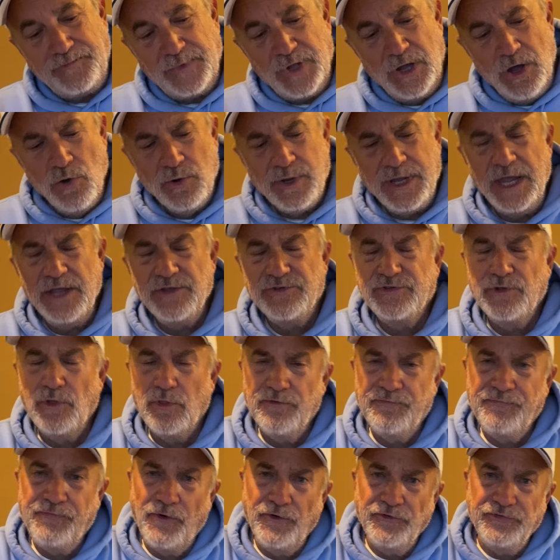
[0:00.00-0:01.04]
okay, so
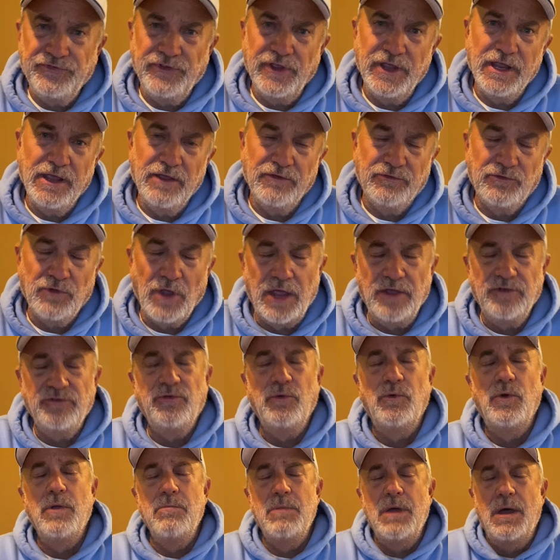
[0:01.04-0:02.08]
the first thing is, as
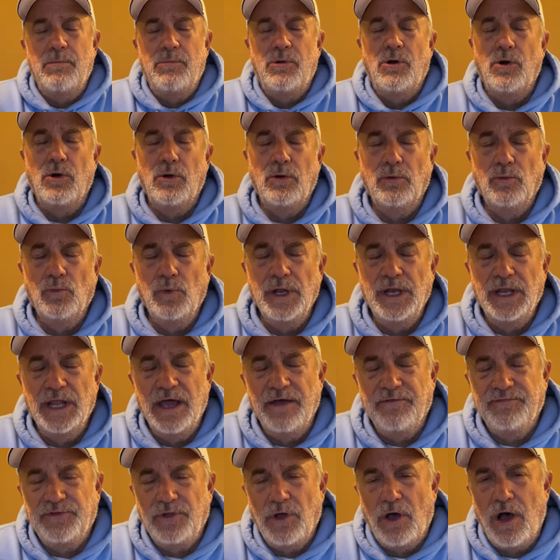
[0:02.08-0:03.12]
you remember, we
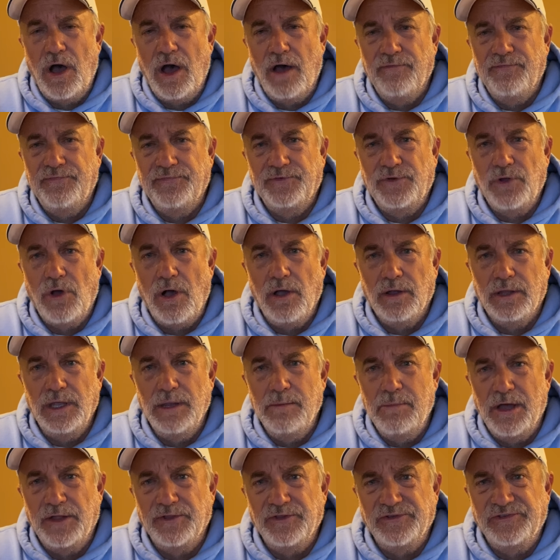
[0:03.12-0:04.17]
left off talking
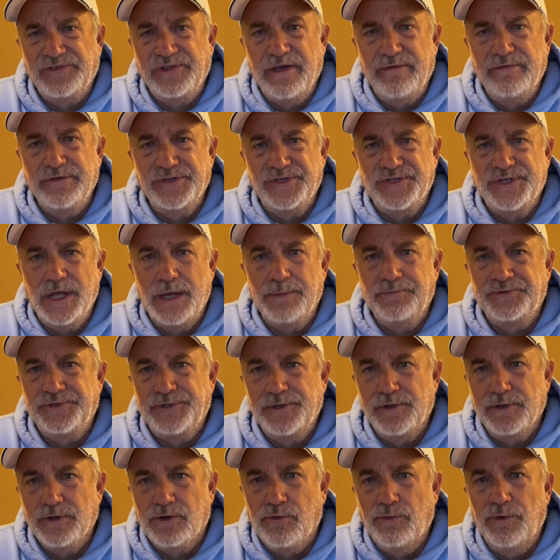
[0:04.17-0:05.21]
about the 7 steps
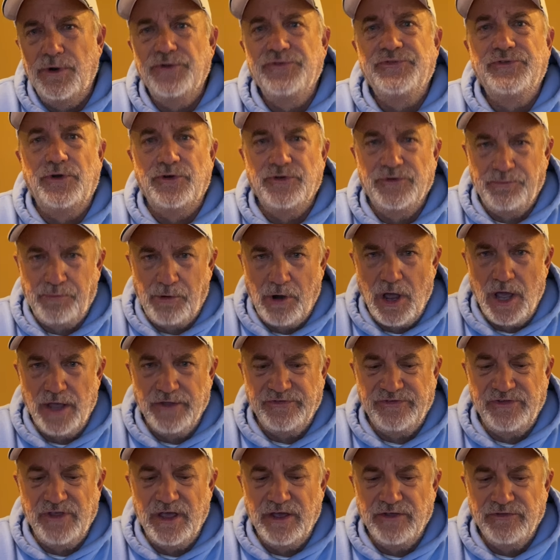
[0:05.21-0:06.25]
to the career search
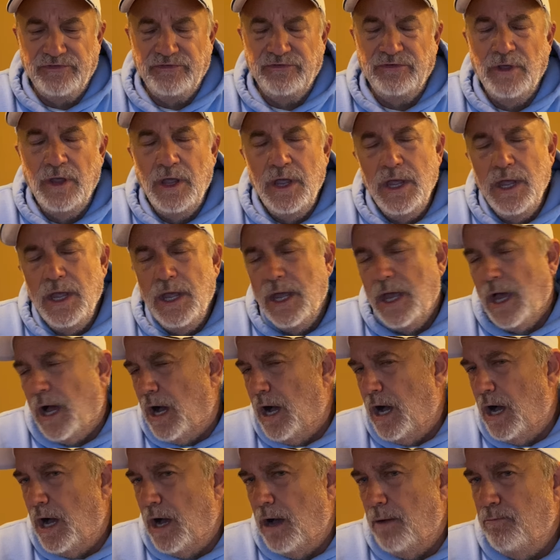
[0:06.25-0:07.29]
process.
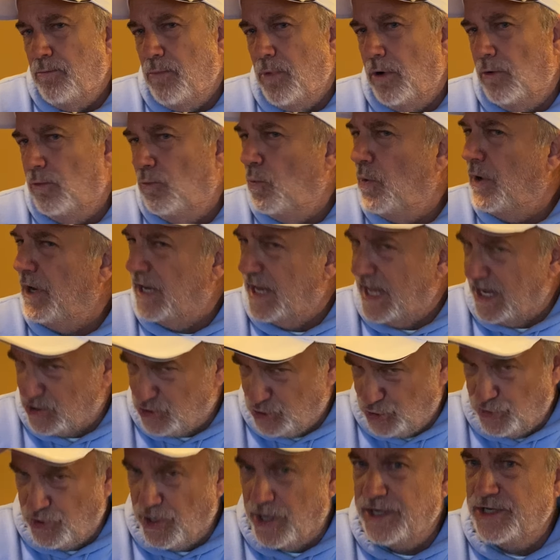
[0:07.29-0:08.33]
We
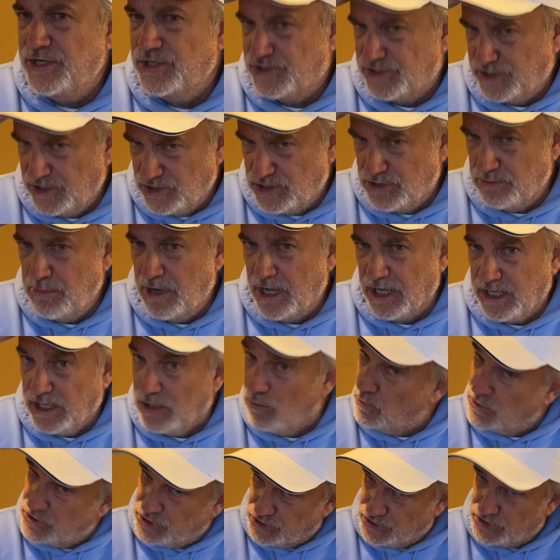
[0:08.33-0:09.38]
lectured on decision
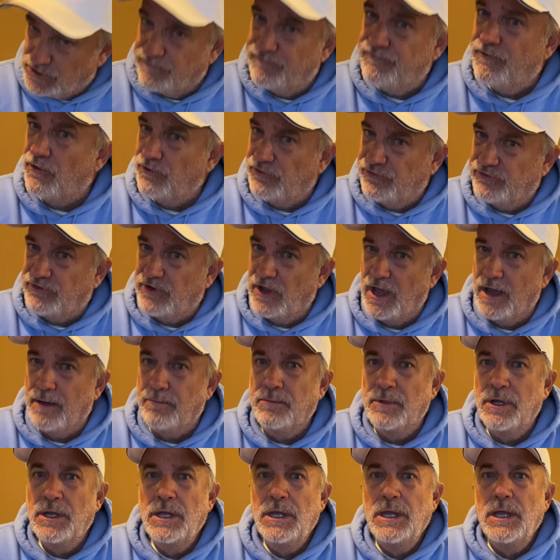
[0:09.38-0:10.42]
making, which is the first
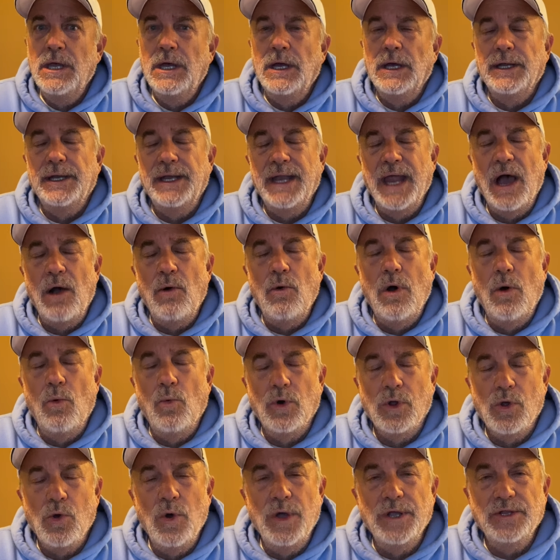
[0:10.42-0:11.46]
step. Now what
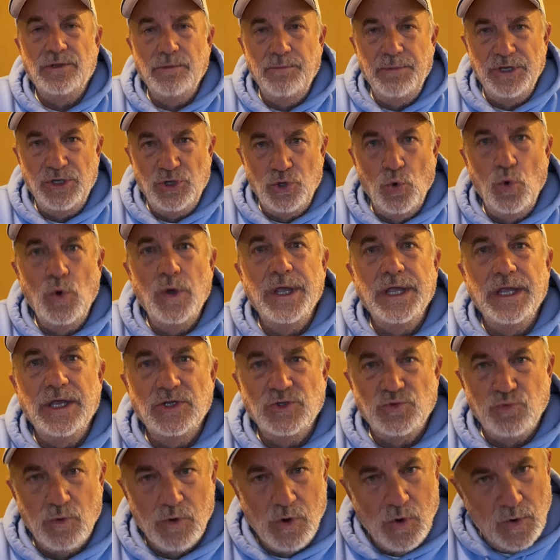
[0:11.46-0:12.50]
we're going to be doing
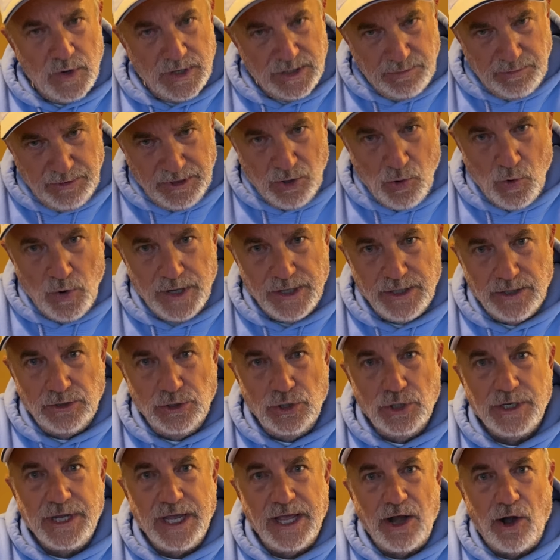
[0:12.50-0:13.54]
is we're going to
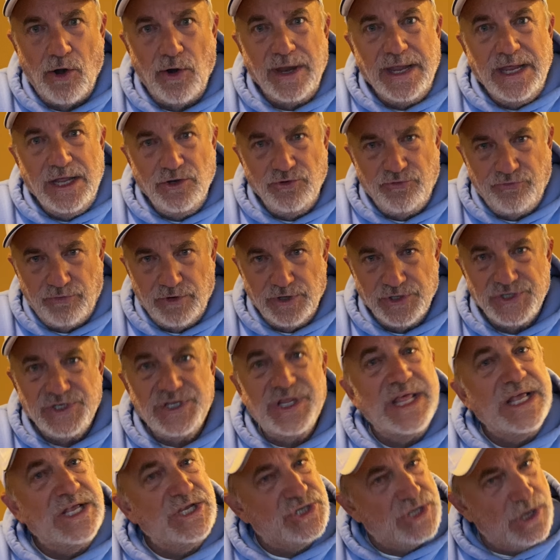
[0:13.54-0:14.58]
look at our interests,
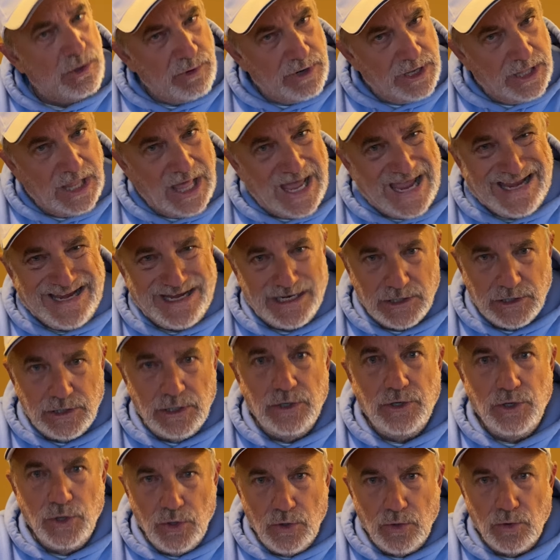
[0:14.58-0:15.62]
things that we like
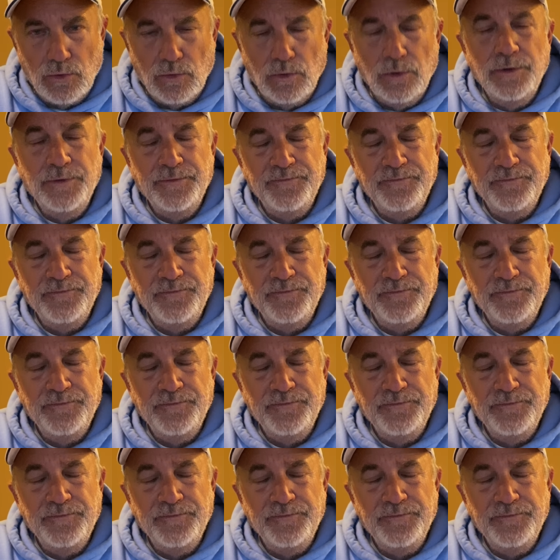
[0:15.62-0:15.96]
to do.